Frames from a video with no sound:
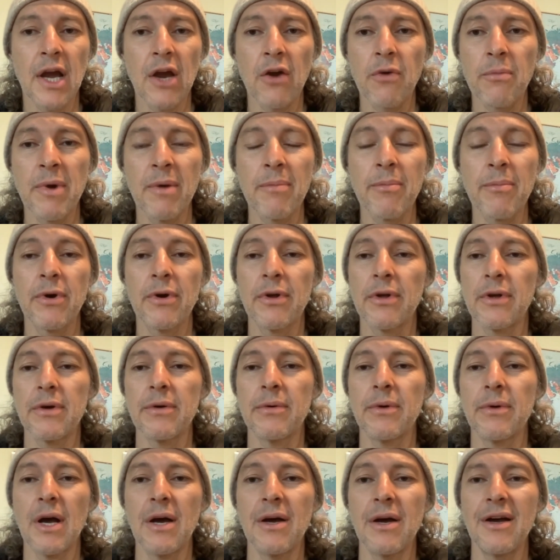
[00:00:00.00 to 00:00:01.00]
I
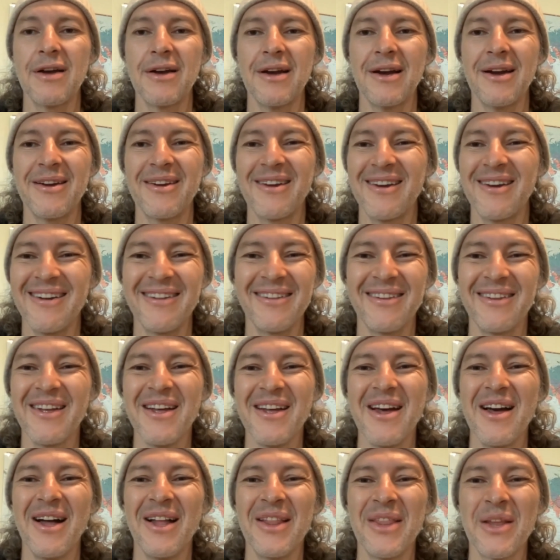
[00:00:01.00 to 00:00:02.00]
remember,
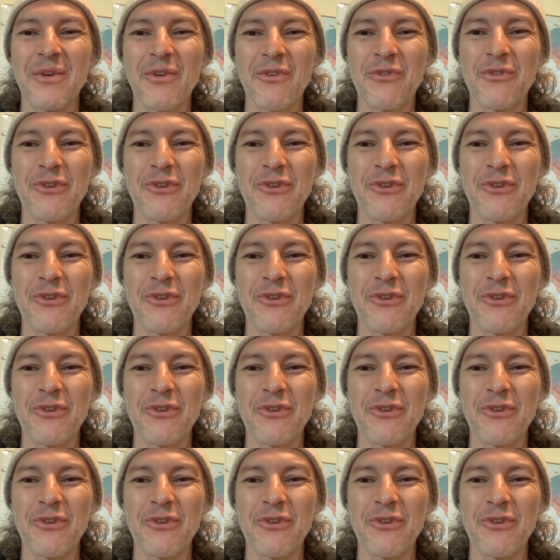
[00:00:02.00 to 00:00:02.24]
I'll never